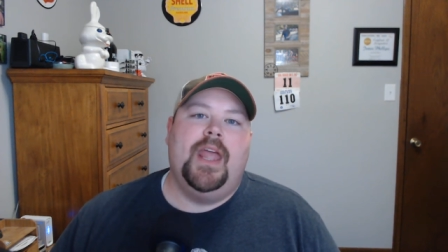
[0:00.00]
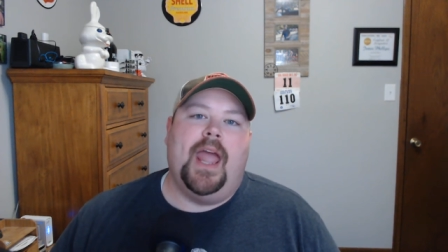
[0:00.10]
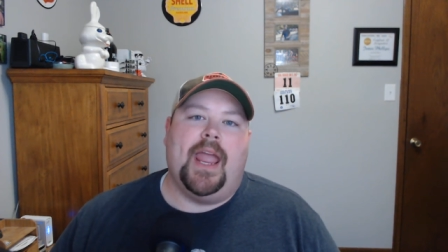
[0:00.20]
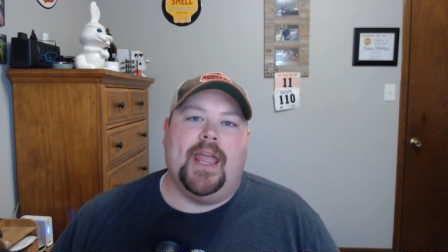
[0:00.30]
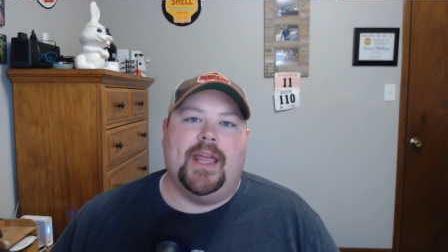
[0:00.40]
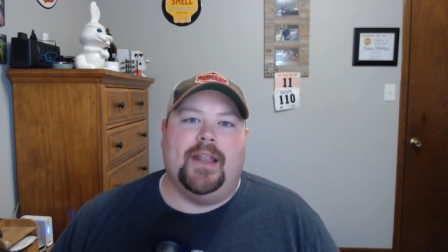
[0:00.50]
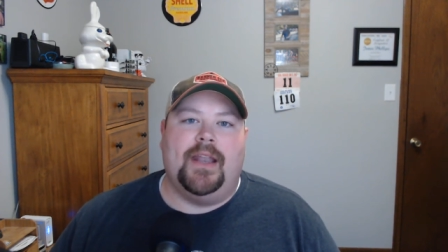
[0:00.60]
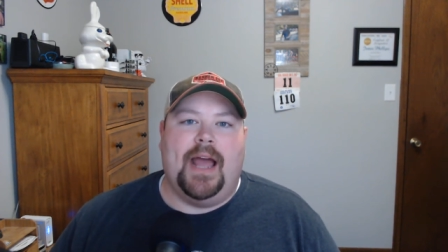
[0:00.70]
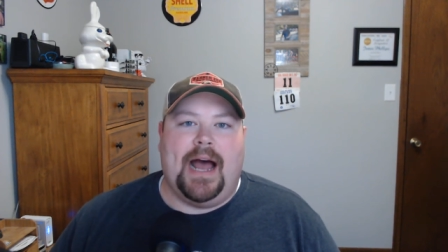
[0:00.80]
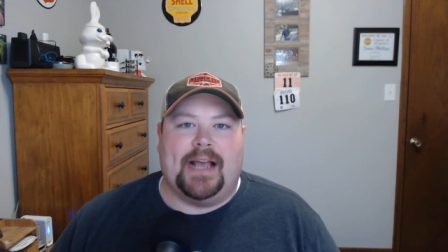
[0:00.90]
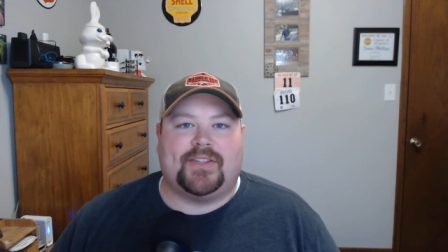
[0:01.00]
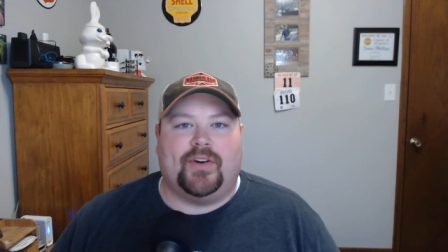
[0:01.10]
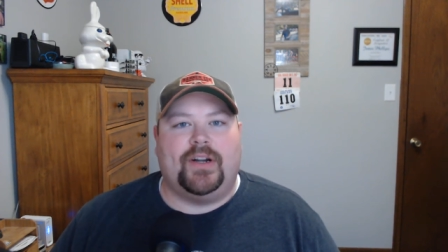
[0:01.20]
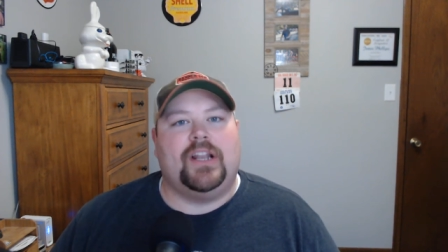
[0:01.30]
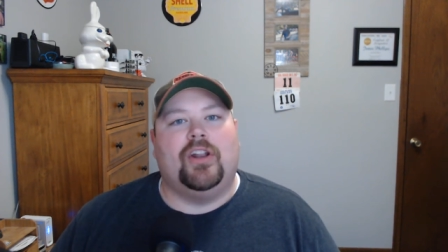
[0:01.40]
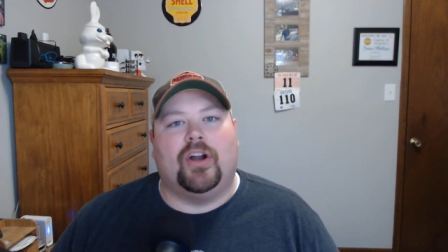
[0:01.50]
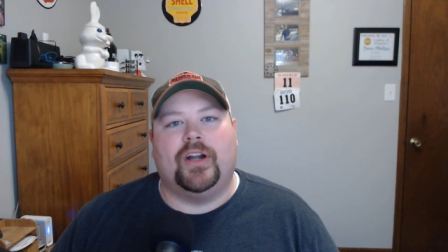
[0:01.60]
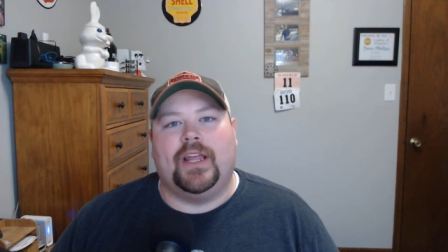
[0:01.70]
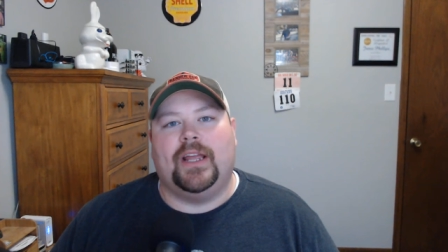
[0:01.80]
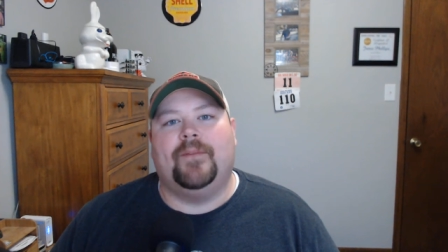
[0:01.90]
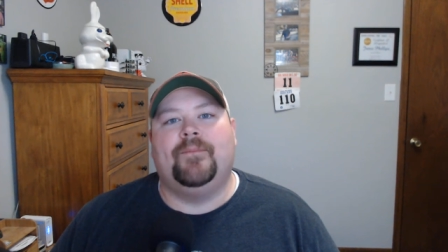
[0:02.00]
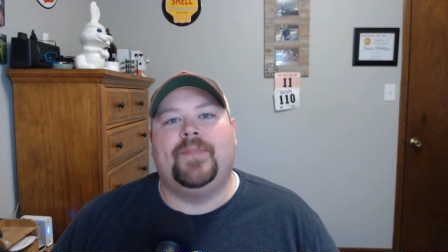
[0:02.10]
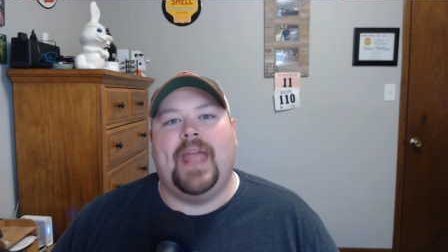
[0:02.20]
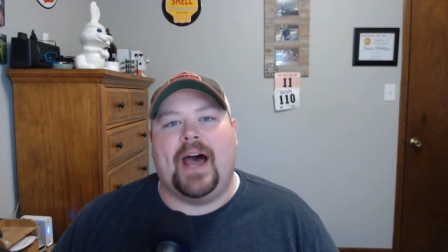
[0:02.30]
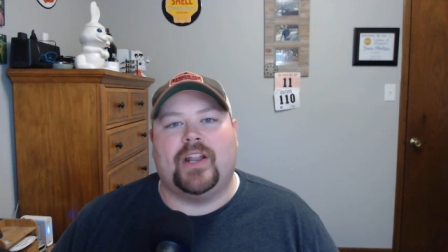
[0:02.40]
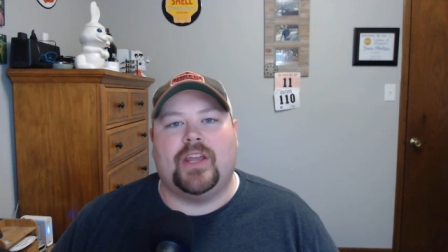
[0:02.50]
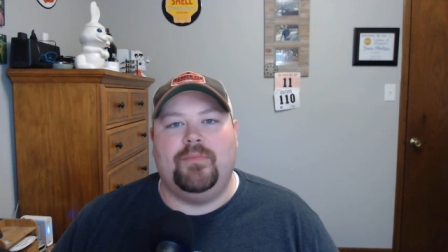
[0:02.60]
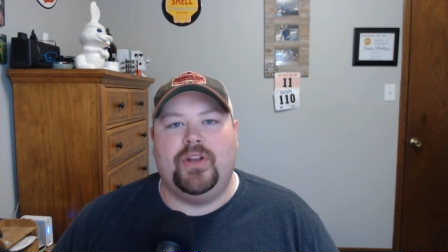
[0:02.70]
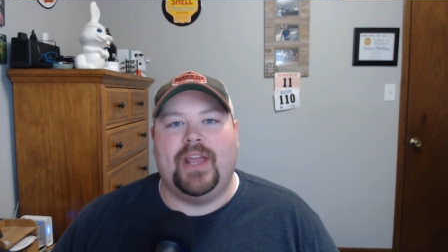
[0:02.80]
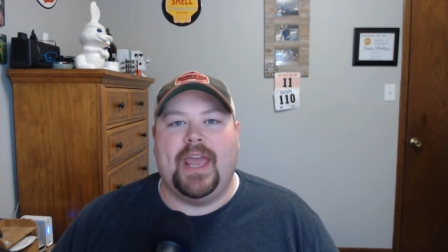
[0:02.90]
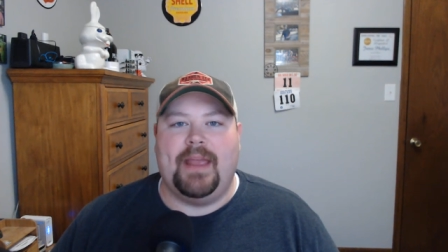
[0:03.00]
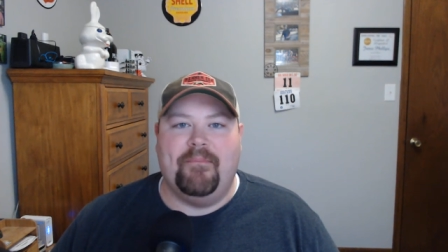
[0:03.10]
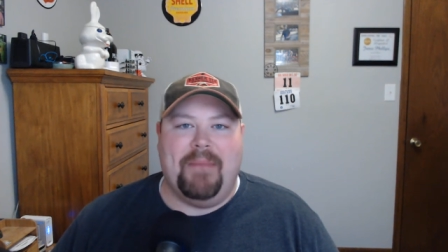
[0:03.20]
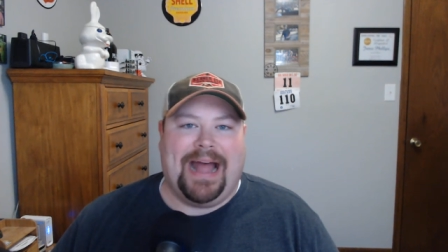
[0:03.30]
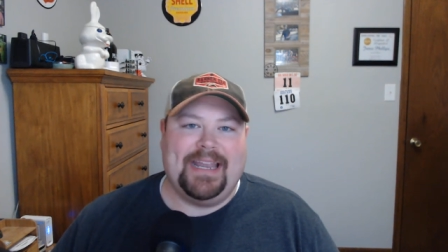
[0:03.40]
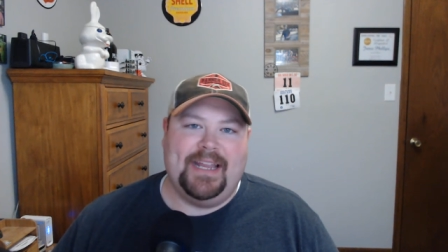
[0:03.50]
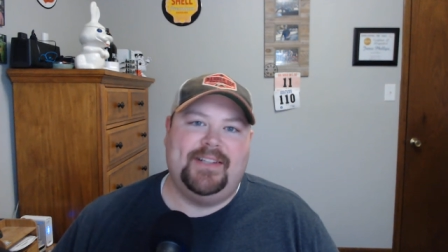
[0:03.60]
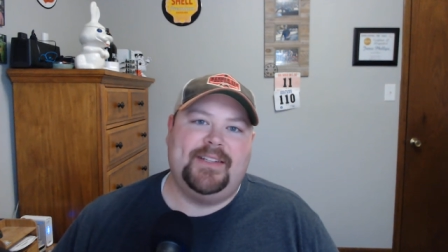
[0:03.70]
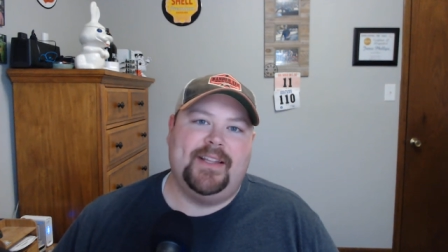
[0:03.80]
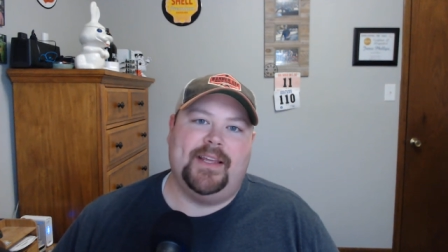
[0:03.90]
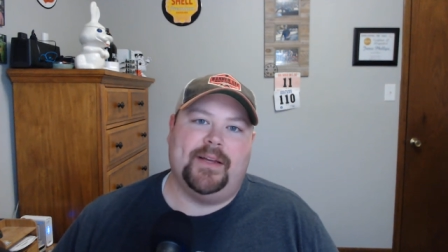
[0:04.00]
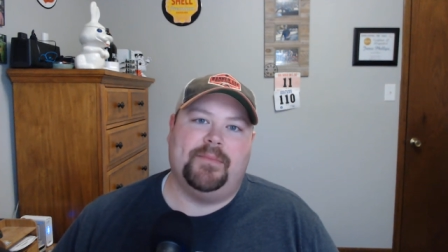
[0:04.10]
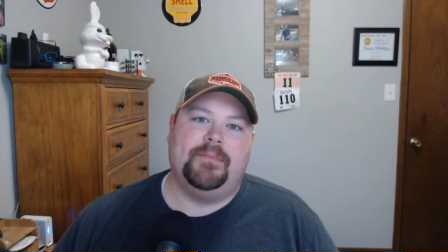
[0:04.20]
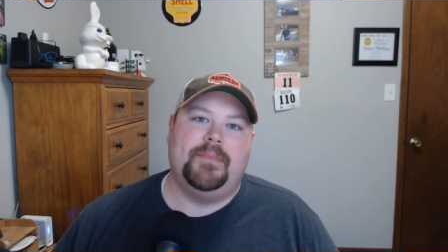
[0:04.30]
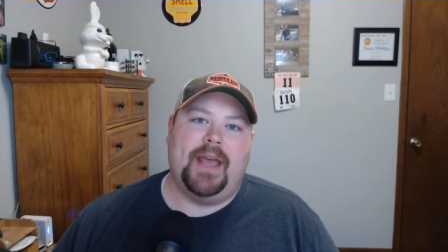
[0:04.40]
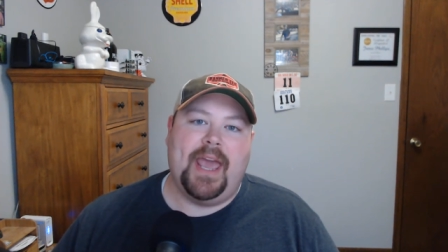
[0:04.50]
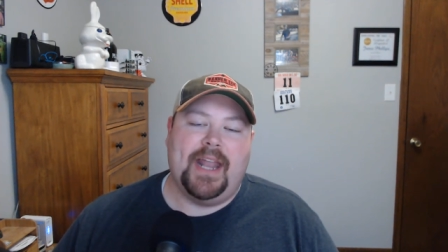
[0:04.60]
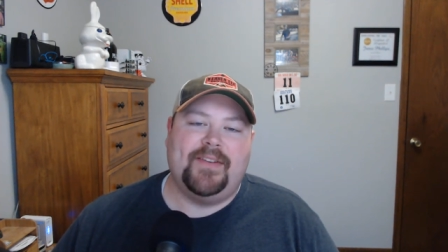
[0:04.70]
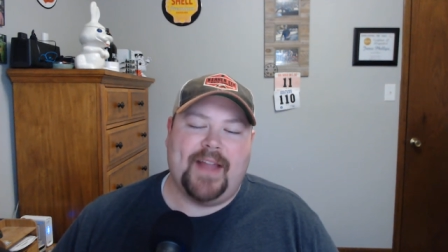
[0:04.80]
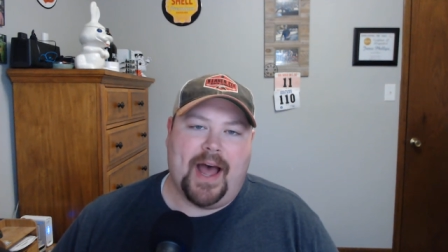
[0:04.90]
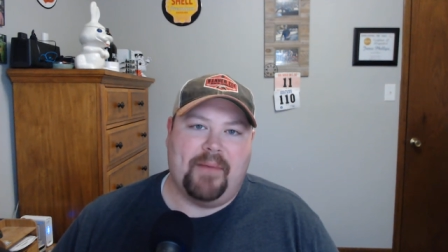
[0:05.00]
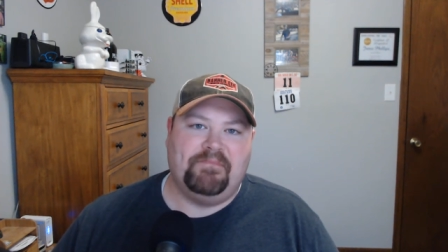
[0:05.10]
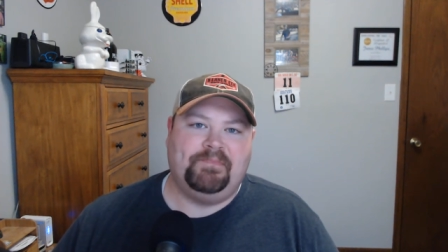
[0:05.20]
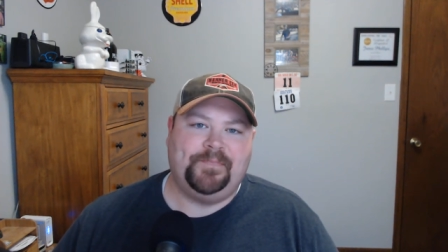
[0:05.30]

And I started learning how to communicate my needs to them ahead of time